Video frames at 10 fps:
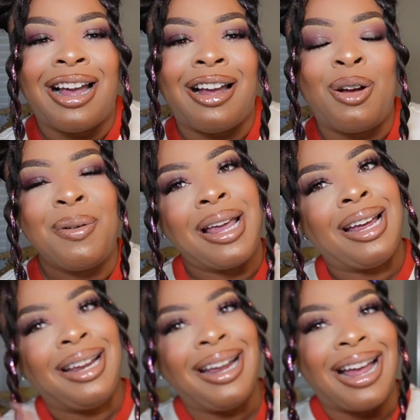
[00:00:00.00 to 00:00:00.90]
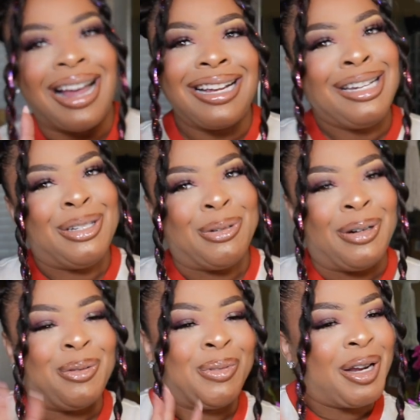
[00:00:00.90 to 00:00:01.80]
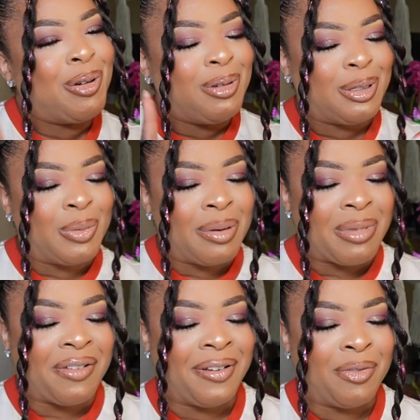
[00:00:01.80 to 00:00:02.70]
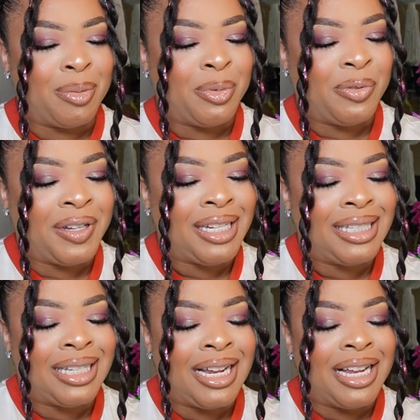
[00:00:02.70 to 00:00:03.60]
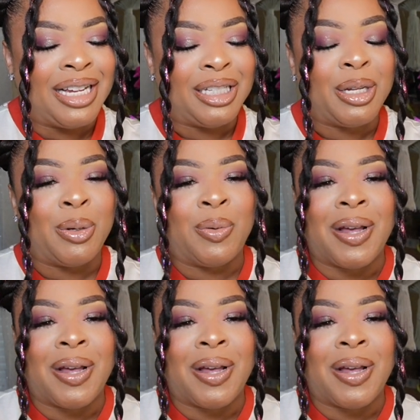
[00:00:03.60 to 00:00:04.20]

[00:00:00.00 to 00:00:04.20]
Okay, I can do it. Rio is one of my favorite movies. So